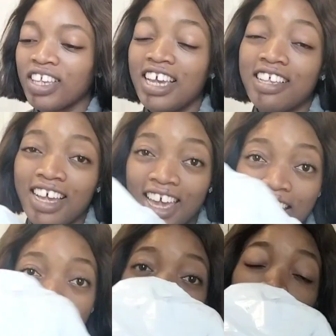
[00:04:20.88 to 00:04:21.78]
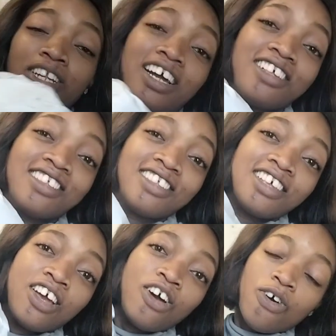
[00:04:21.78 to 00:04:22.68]
here are my
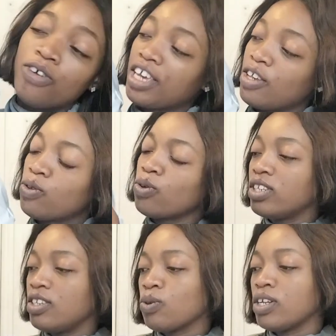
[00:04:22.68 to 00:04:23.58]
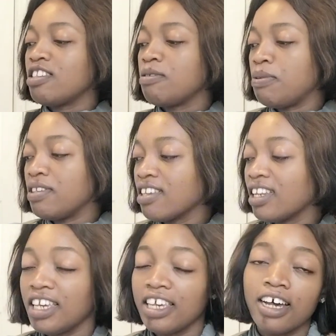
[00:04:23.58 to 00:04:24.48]
orders. Okay, so this one is
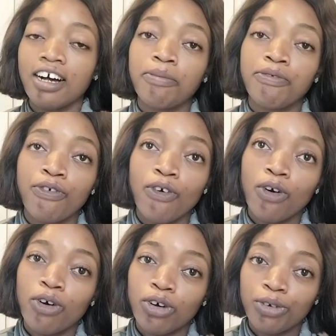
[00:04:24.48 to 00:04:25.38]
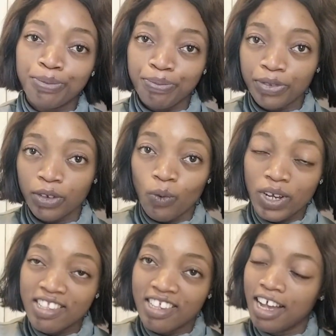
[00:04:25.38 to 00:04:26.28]
basically for
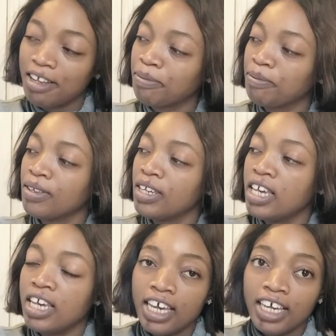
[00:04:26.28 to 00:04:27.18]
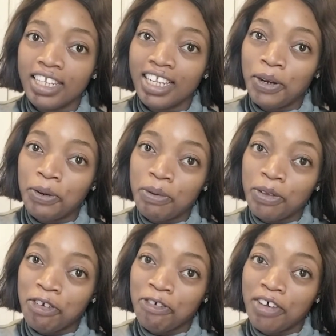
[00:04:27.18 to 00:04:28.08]
winter and a little
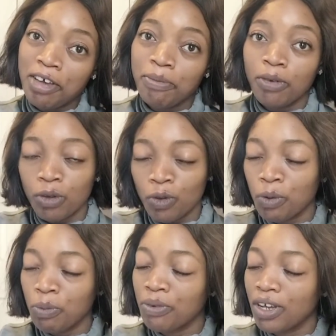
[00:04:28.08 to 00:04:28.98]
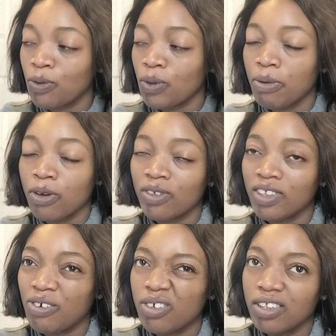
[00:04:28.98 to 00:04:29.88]
bit of autumn as well, because
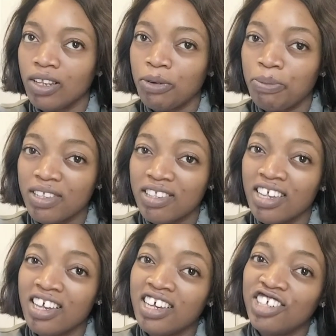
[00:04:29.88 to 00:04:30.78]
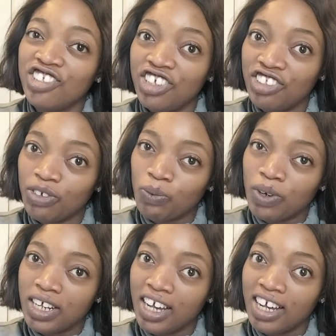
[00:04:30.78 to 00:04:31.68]
there was a little bit change in
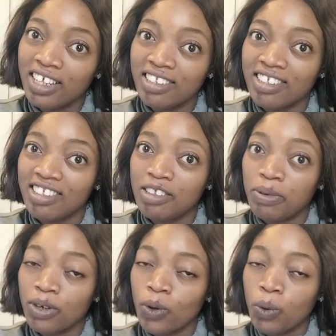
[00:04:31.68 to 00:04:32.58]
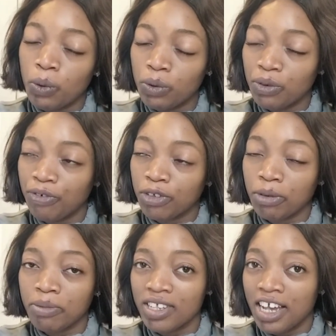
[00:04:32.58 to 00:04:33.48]
weather and it's been cold for
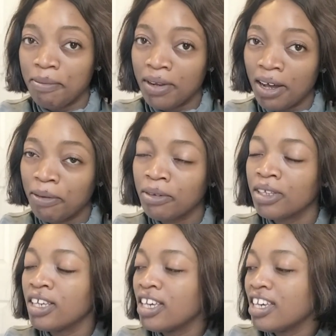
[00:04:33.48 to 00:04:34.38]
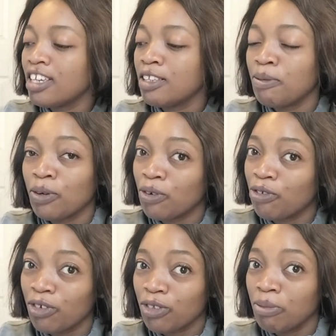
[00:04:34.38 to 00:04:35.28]
some time now. It's been
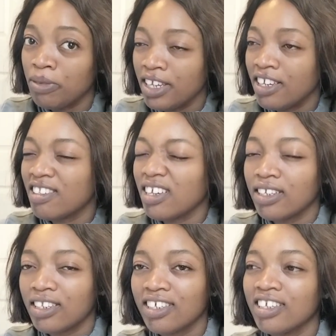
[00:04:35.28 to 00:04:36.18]
cold for some days, and